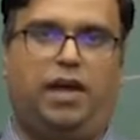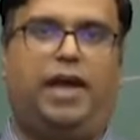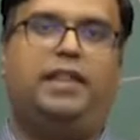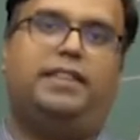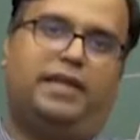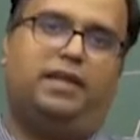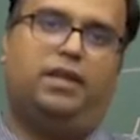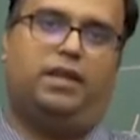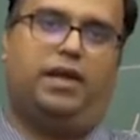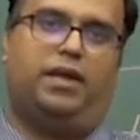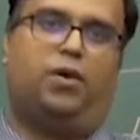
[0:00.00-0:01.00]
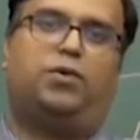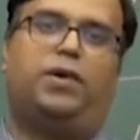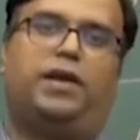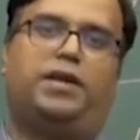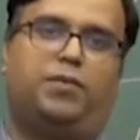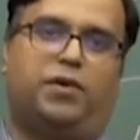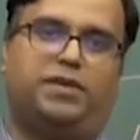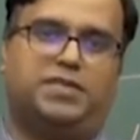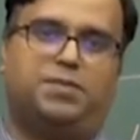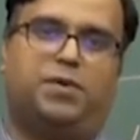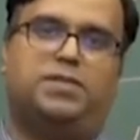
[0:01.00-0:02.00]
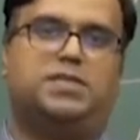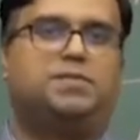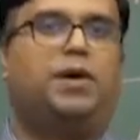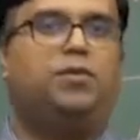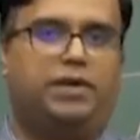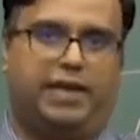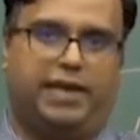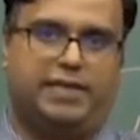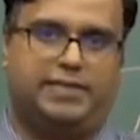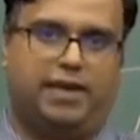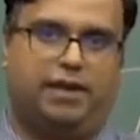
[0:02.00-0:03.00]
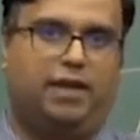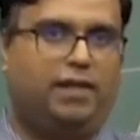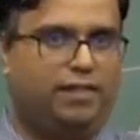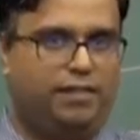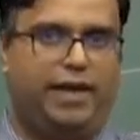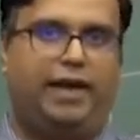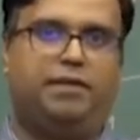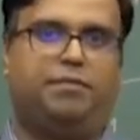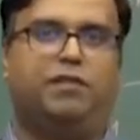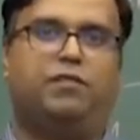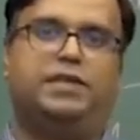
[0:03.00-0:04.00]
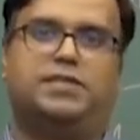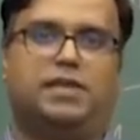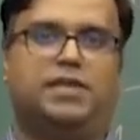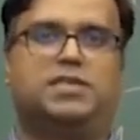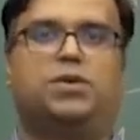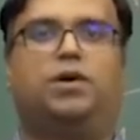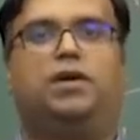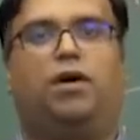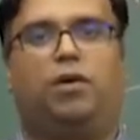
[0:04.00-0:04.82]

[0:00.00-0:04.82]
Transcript: and then an autoantibody response is mounted against that. That, my friends, is not